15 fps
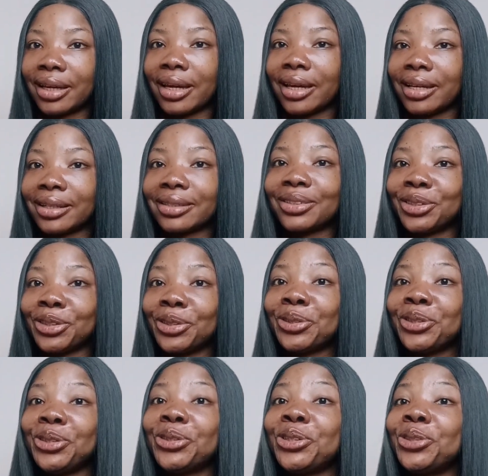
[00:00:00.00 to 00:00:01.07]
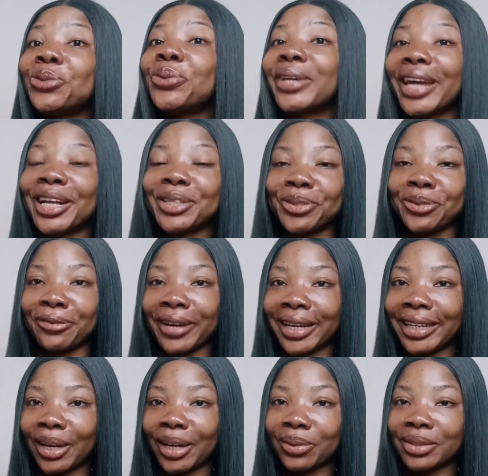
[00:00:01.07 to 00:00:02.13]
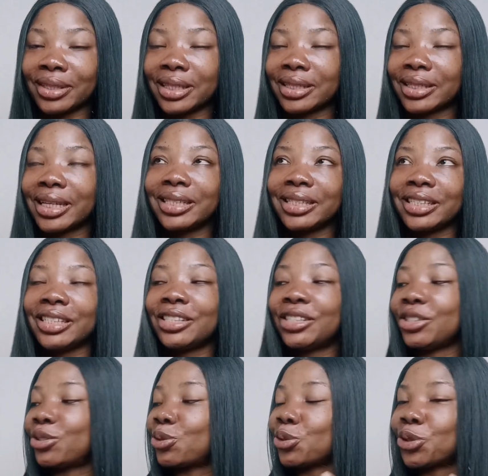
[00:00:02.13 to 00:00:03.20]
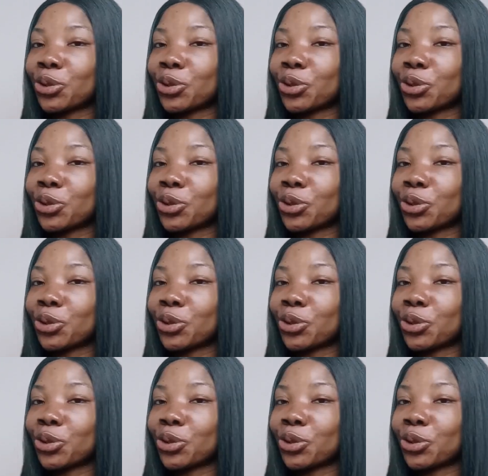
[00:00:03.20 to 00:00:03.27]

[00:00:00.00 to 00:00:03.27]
so you get to find out is 18 inches too short.